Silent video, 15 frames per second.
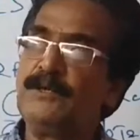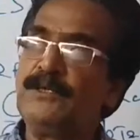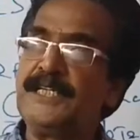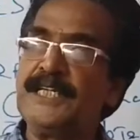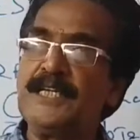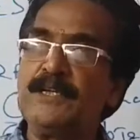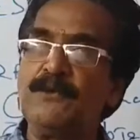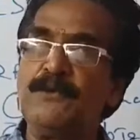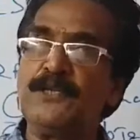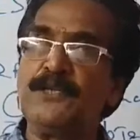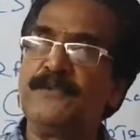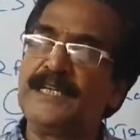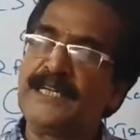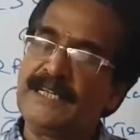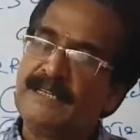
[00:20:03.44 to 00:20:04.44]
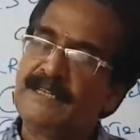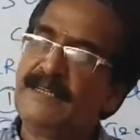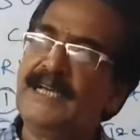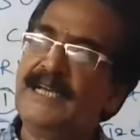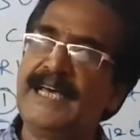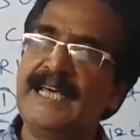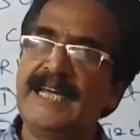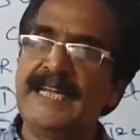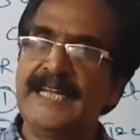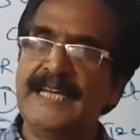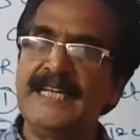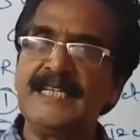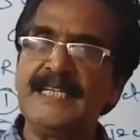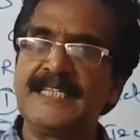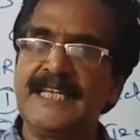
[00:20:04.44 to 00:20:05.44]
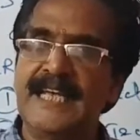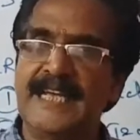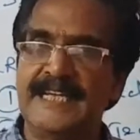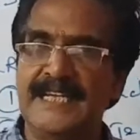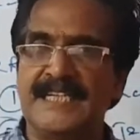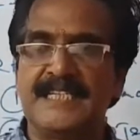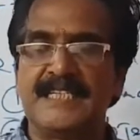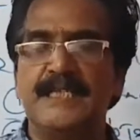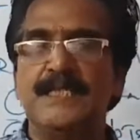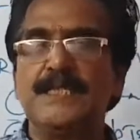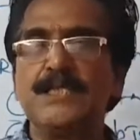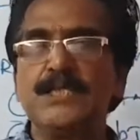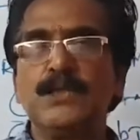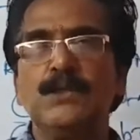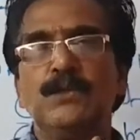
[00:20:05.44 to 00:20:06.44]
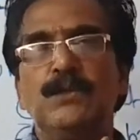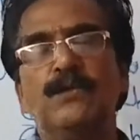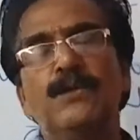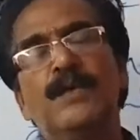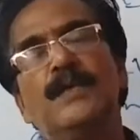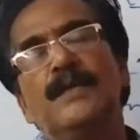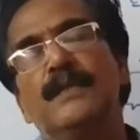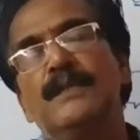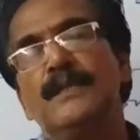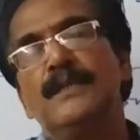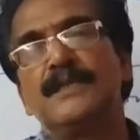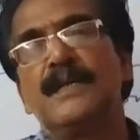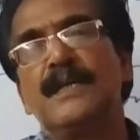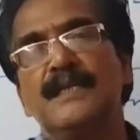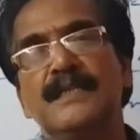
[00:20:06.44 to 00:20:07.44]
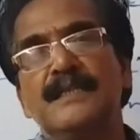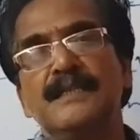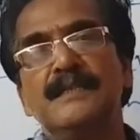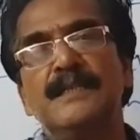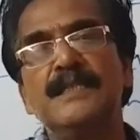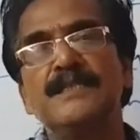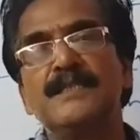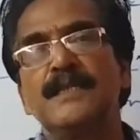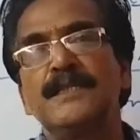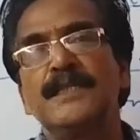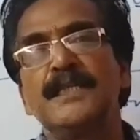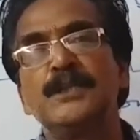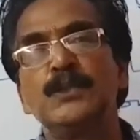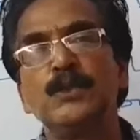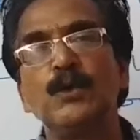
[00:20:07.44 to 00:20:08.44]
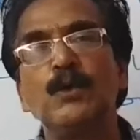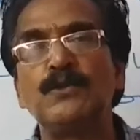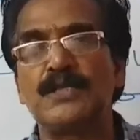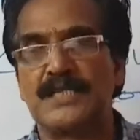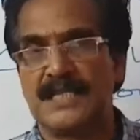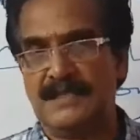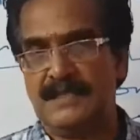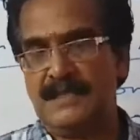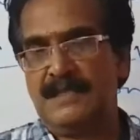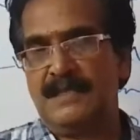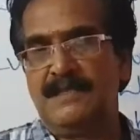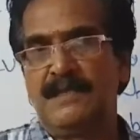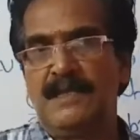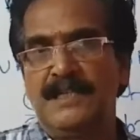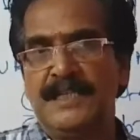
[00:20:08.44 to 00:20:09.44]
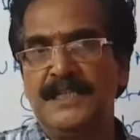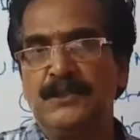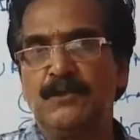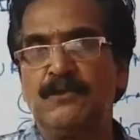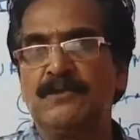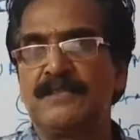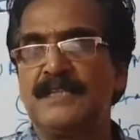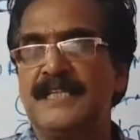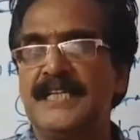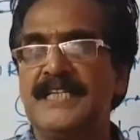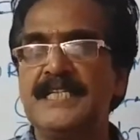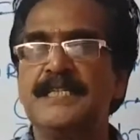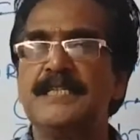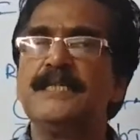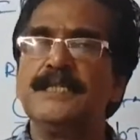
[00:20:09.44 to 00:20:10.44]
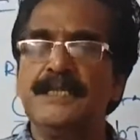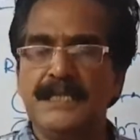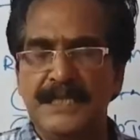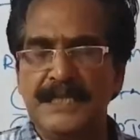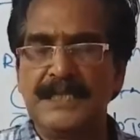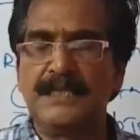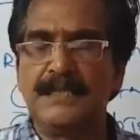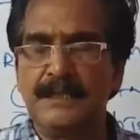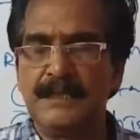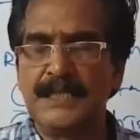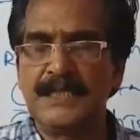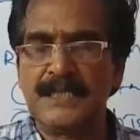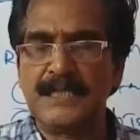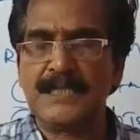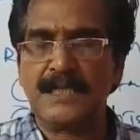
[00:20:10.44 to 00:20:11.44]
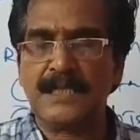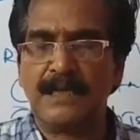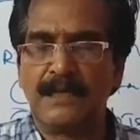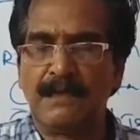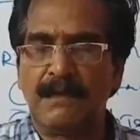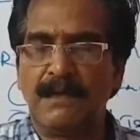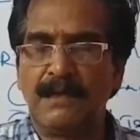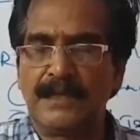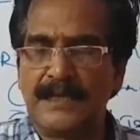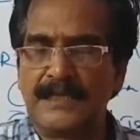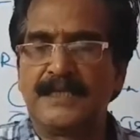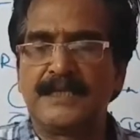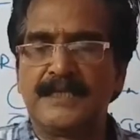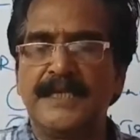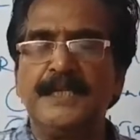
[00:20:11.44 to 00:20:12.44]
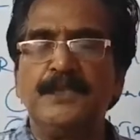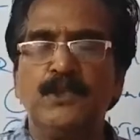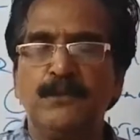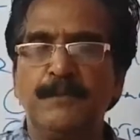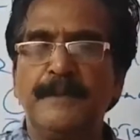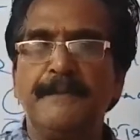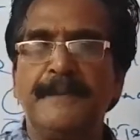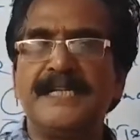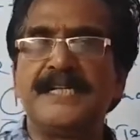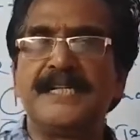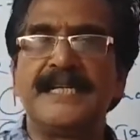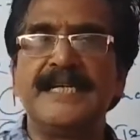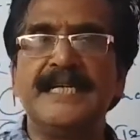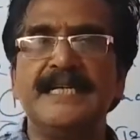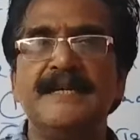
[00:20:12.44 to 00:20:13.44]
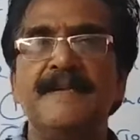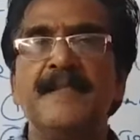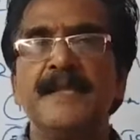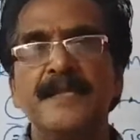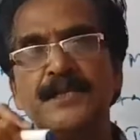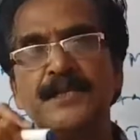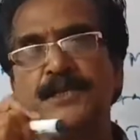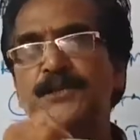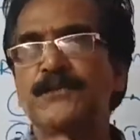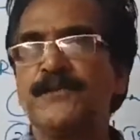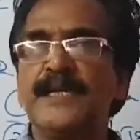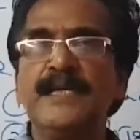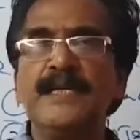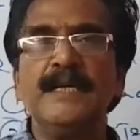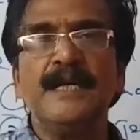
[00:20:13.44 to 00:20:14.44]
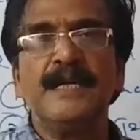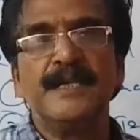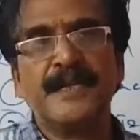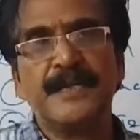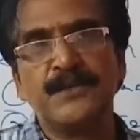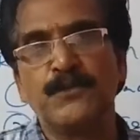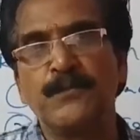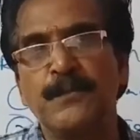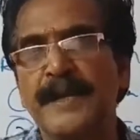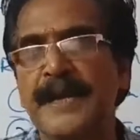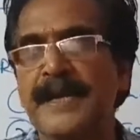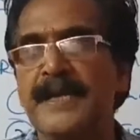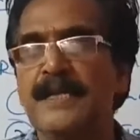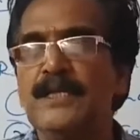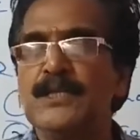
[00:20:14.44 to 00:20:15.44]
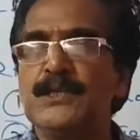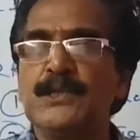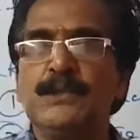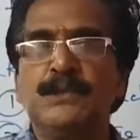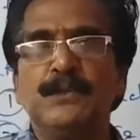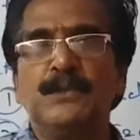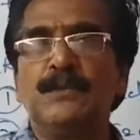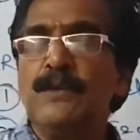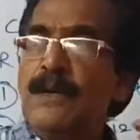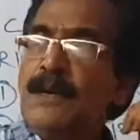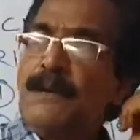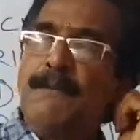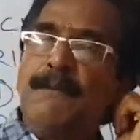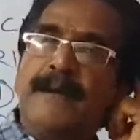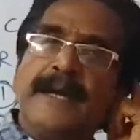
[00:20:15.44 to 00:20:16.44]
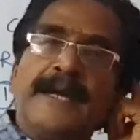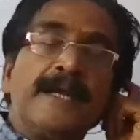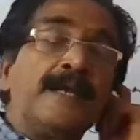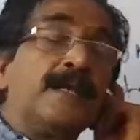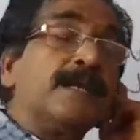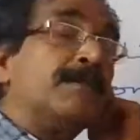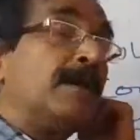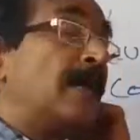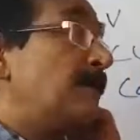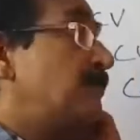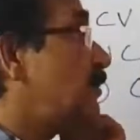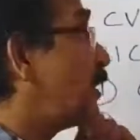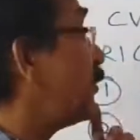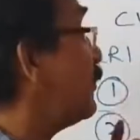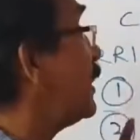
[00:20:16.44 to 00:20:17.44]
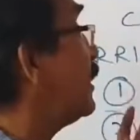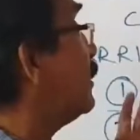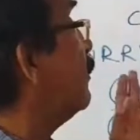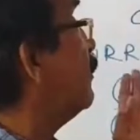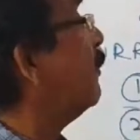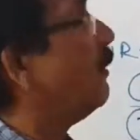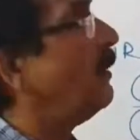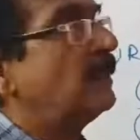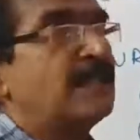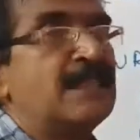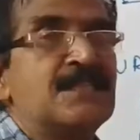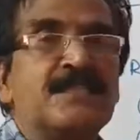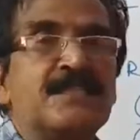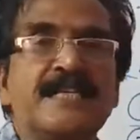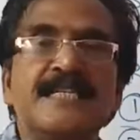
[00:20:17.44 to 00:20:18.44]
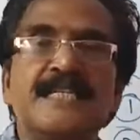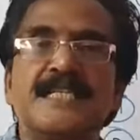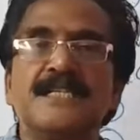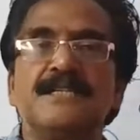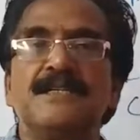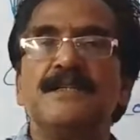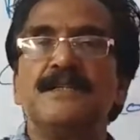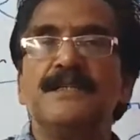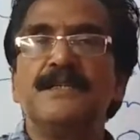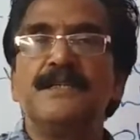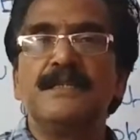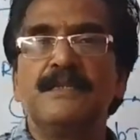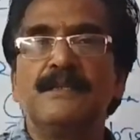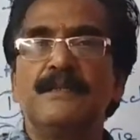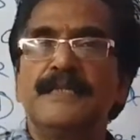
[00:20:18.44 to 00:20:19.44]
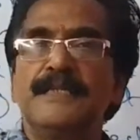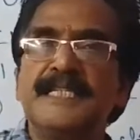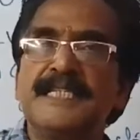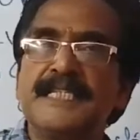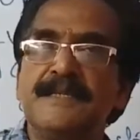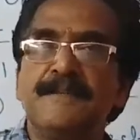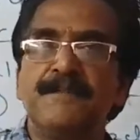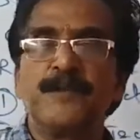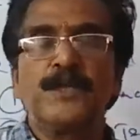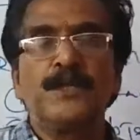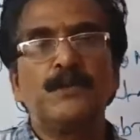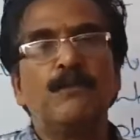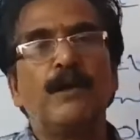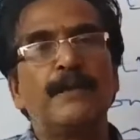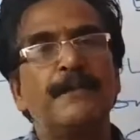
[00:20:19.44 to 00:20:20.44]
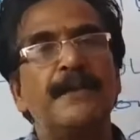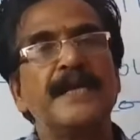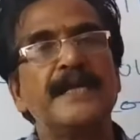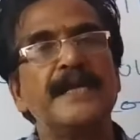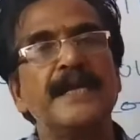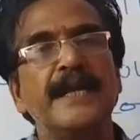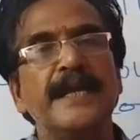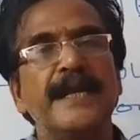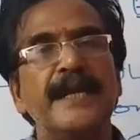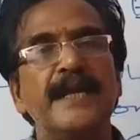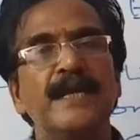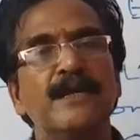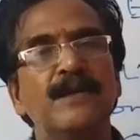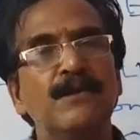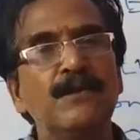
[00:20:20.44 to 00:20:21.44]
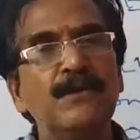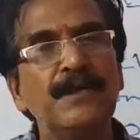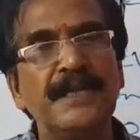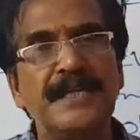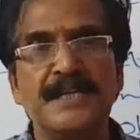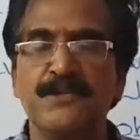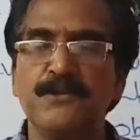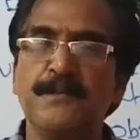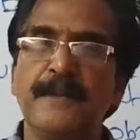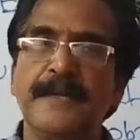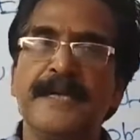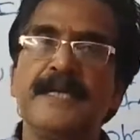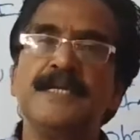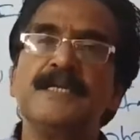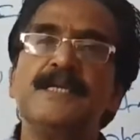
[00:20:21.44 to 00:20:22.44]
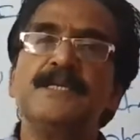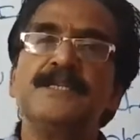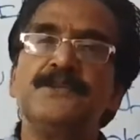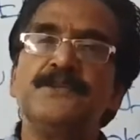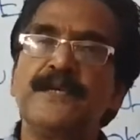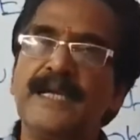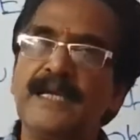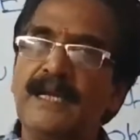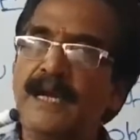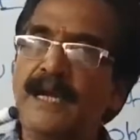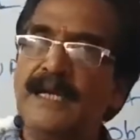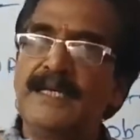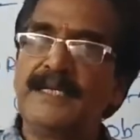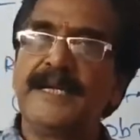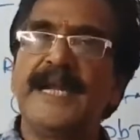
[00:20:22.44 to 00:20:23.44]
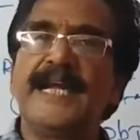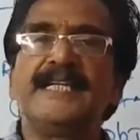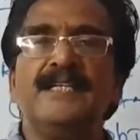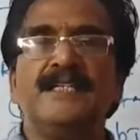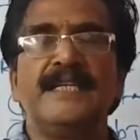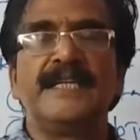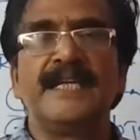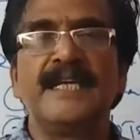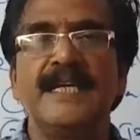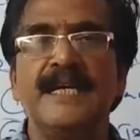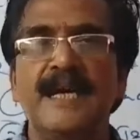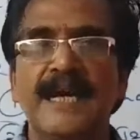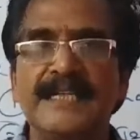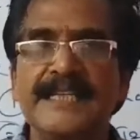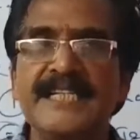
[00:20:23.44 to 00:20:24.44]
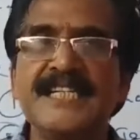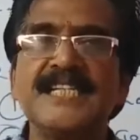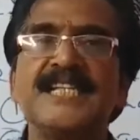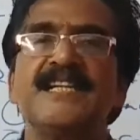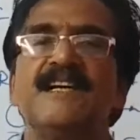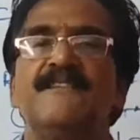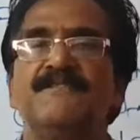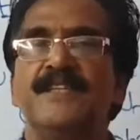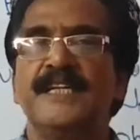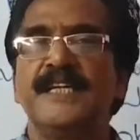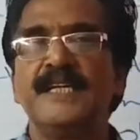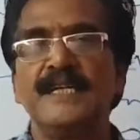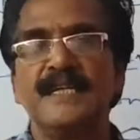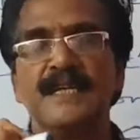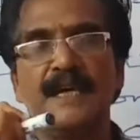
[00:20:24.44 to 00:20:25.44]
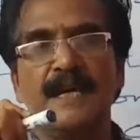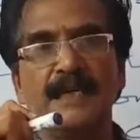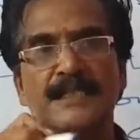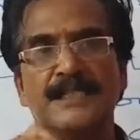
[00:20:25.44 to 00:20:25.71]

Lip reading: don't include your earlier salaries. So these are the don'ts. These are the don'ts. That is, these things are not necessary to be mentioned in your resume. So by observing all these things, you are making a good resume. You can attract the attention of the